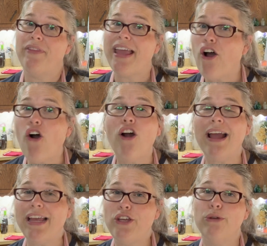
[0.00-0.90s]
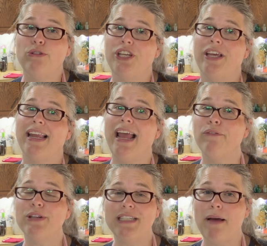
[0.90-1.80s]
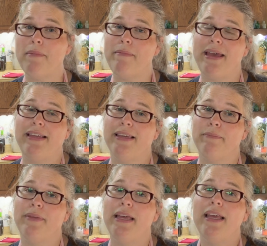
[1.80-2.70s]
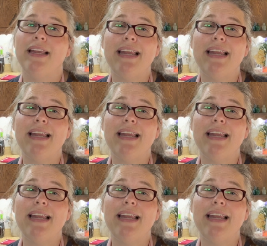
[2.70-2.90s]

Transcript: They are a huge hit every time I make them.